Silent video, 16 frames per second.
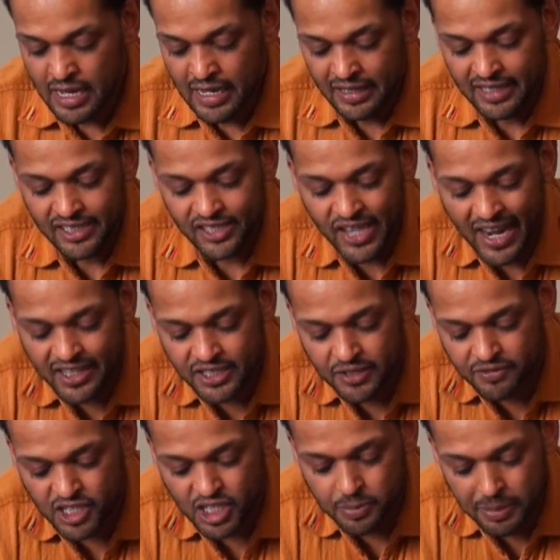These acts
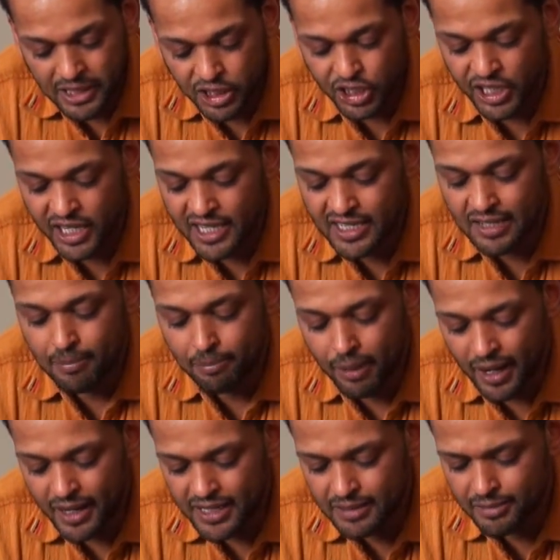of speech and
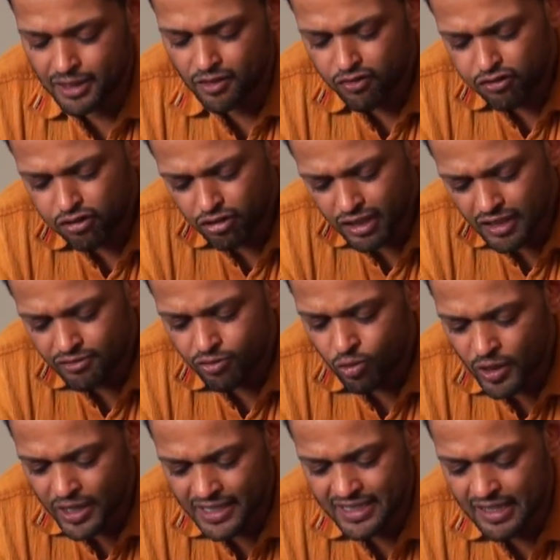embodiment, full of
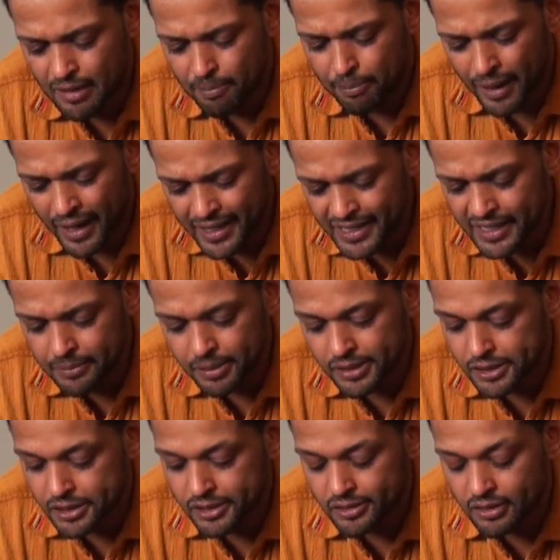wit and biting
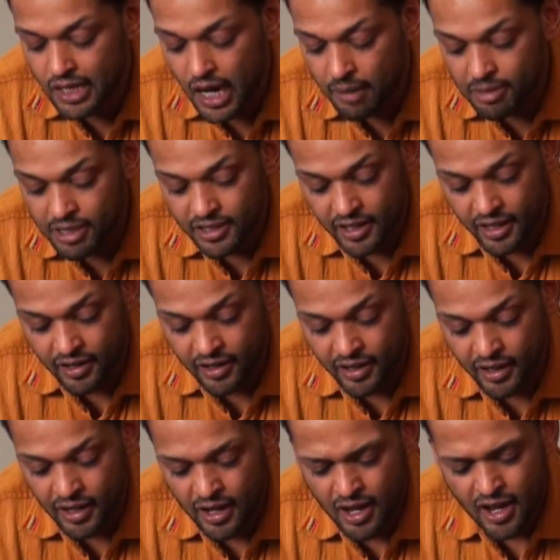political commentary,
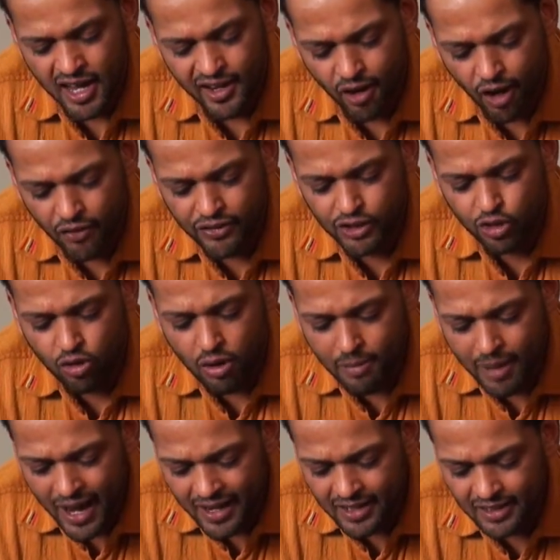and often
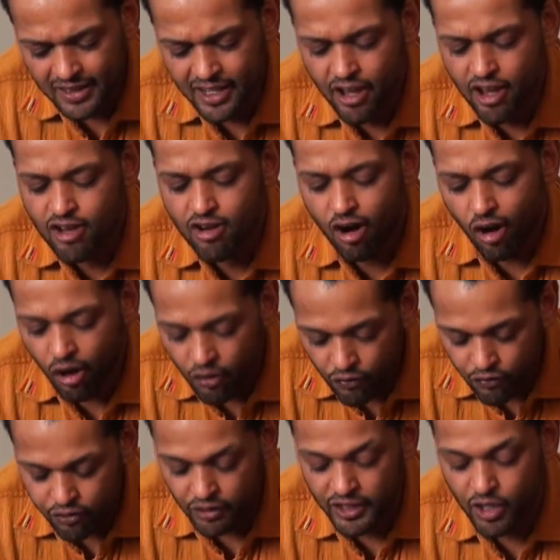dramatically and
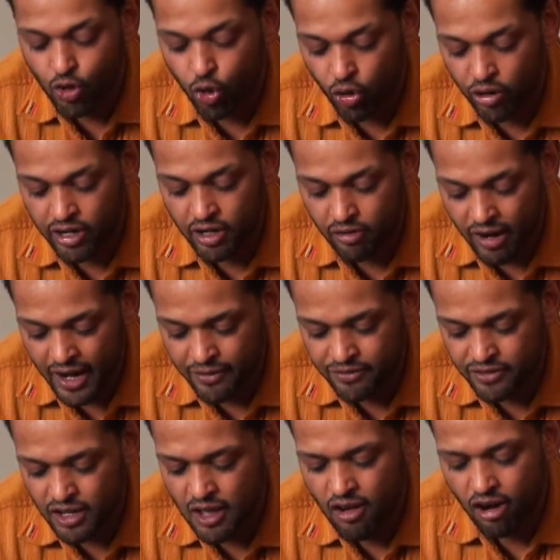artfully choreographed,
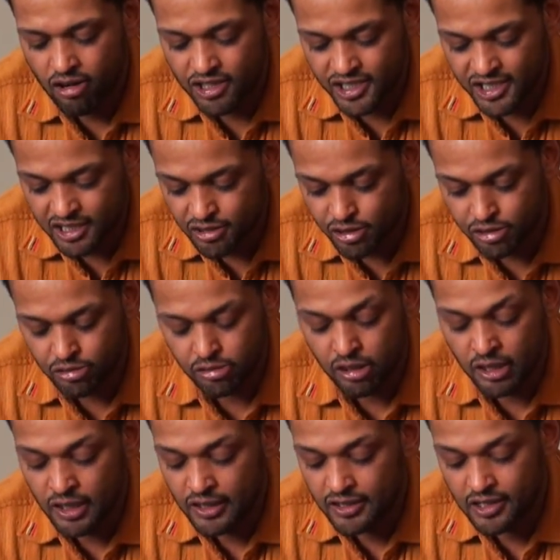are central
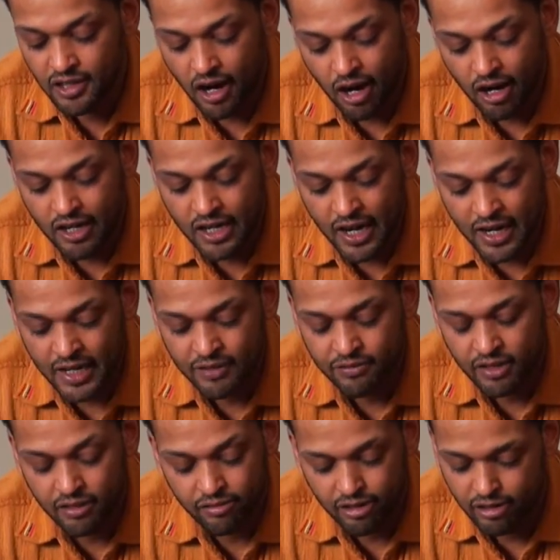to the archive
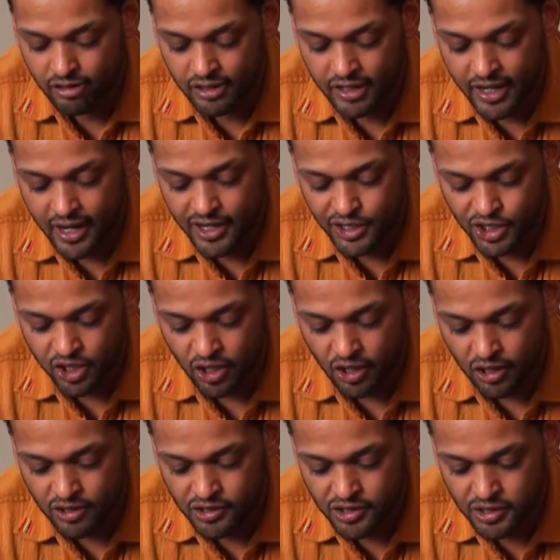of early AIDS
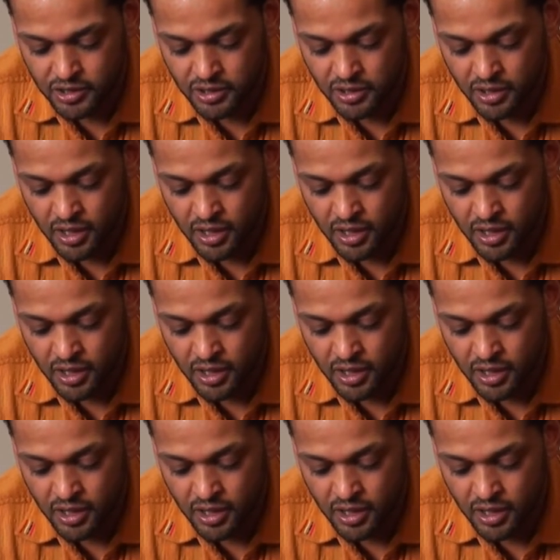loss.